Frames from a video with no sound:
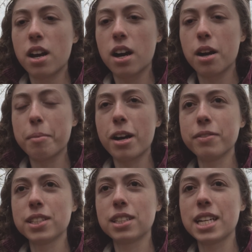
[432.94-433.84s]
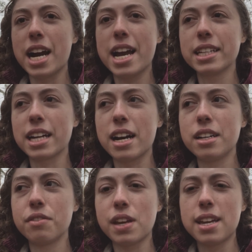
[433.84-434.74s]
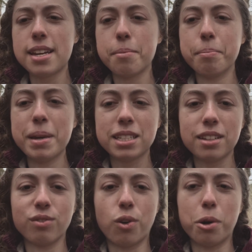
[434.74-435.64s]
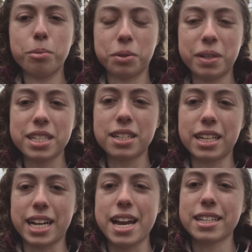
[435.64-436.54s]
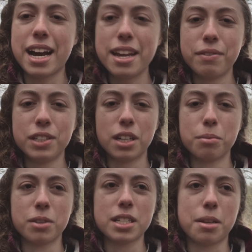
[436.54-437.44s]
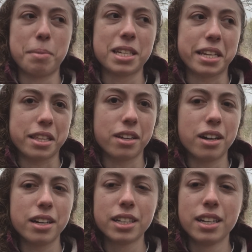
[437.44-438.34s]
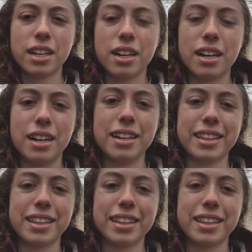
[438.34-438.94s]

Um, obviously, I had kind of a misinformed reason, like I had kind of a dumb reason because I thought uh,